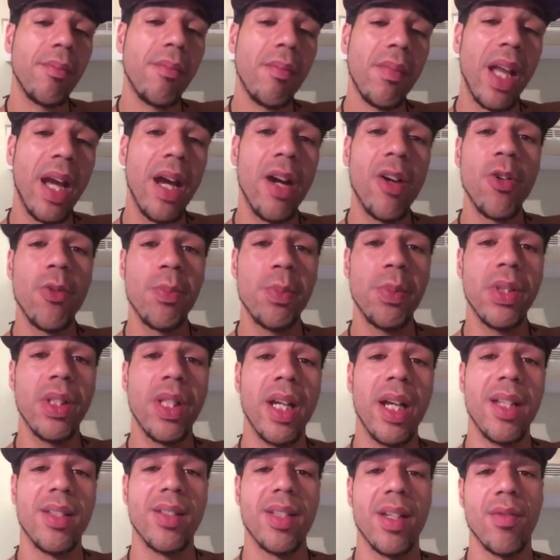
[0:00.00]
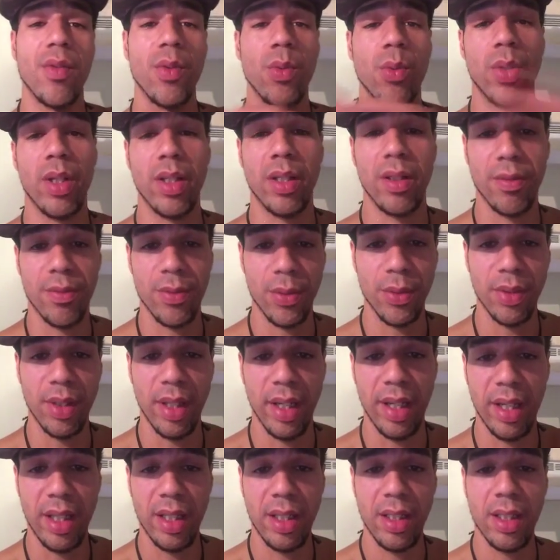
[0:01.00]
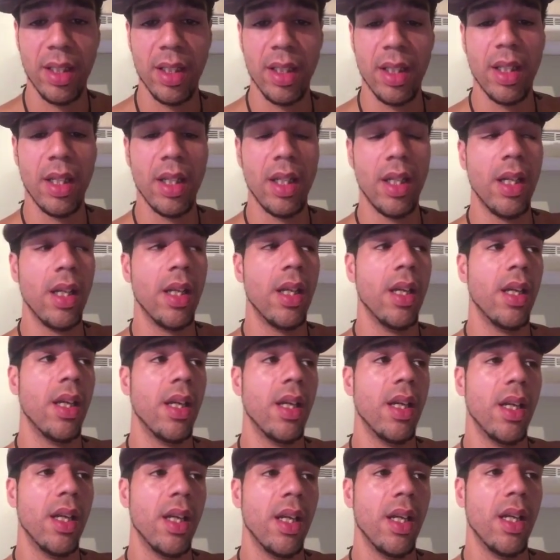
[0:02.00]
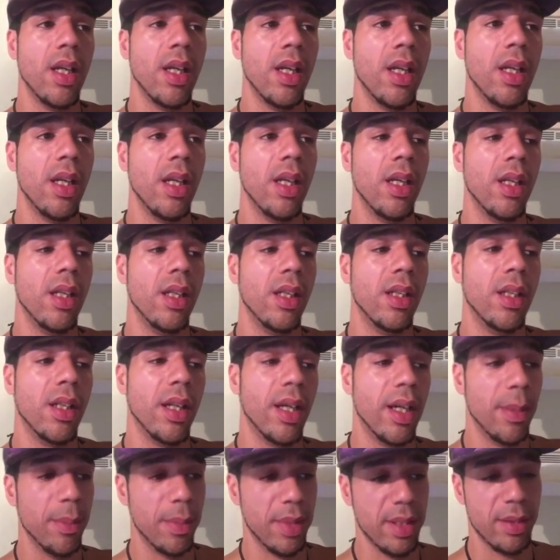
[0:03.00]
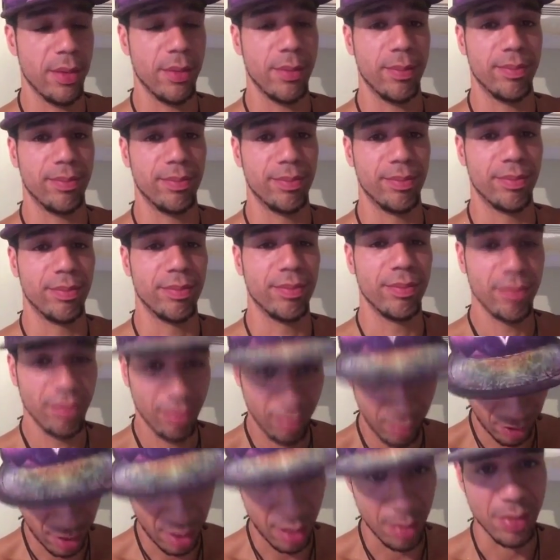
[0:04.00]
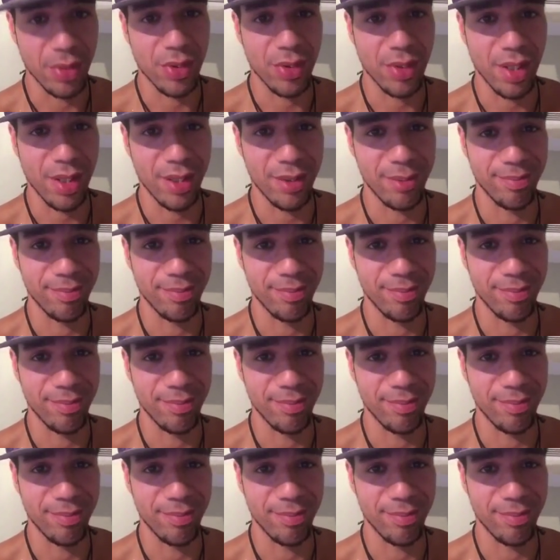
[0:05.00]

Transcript: I hope you guys have a wonderful day. And I'm out. Namaste.